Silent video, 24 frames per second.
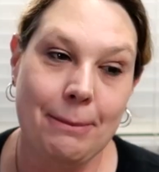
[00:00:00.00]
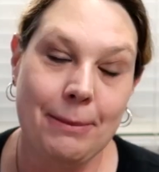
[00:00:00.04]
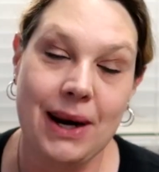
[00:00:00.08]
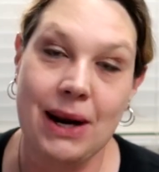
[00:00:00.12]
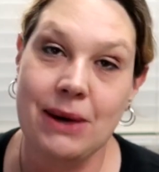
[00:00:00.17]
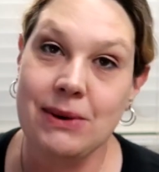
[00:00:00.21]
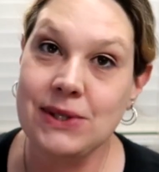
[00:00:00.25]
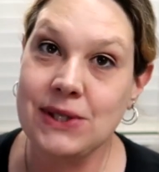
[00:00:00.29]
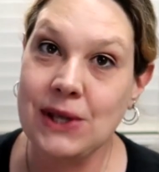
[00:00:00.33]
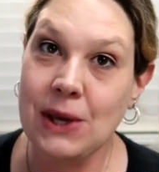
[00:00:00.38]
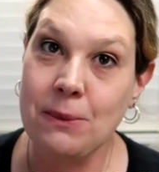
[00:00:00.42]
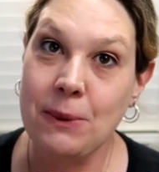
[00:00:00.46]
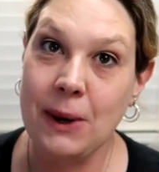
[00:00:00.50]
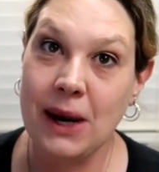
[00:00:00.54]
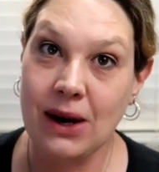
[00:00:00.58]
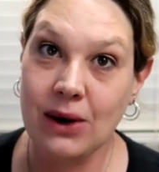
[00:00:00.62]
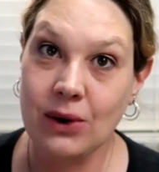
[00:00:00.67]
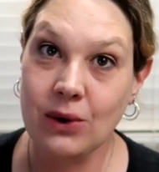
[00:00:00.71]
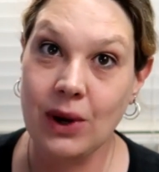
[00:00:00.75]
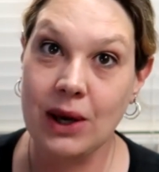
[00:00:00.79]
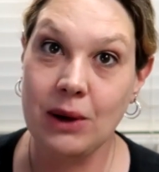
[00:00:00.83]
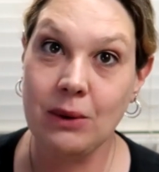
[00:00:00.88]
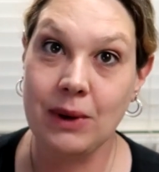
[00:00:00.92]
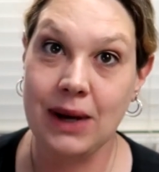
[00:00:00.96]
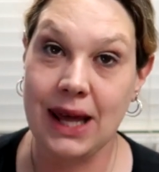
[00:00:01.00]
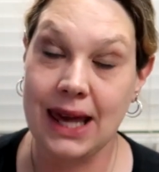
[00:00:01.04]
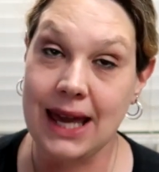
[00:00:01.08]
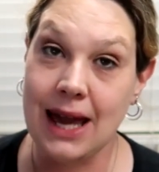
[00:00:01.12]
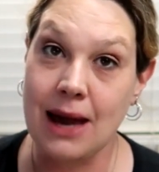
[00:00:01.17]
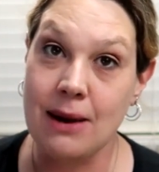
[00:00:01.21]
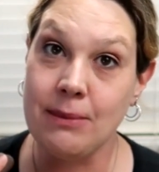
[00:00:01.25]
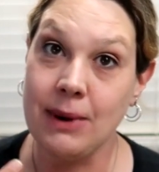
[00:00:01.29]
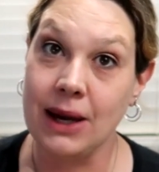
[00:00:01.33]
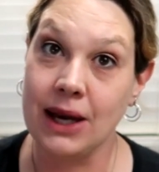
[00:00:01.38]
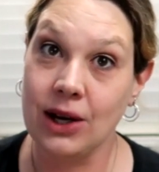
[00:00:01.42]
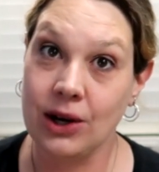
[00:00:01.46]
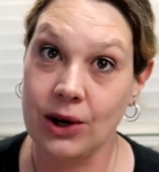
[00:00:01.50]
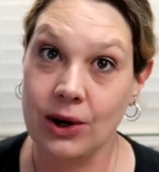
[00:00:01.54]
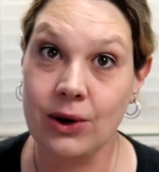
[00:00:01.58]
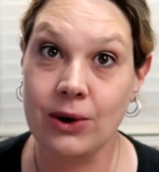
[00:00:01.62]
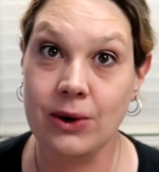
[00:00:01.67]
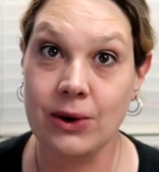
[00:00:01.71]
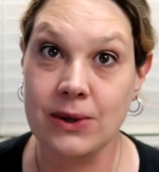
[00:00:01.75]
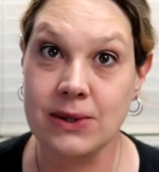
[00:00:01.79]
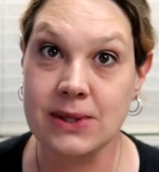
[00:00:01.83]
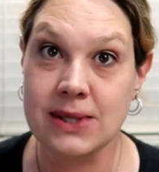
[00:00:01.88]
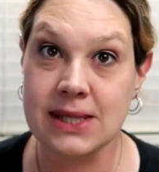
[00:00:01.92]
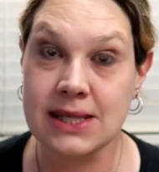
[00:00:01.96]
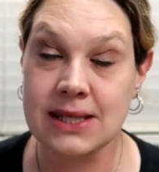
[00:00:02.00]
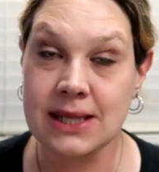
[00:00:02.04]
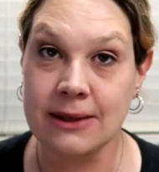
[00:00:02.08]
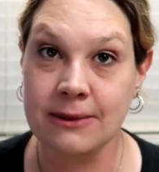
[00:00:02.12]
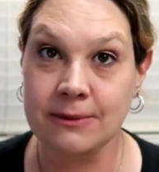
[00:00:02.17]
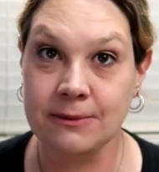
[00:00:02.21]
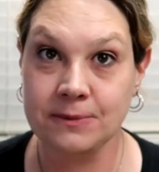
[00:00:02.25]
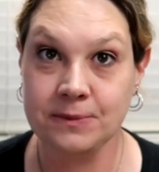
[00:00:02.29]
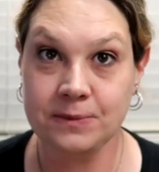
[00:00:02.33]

But I was so paranoid when I got my girls.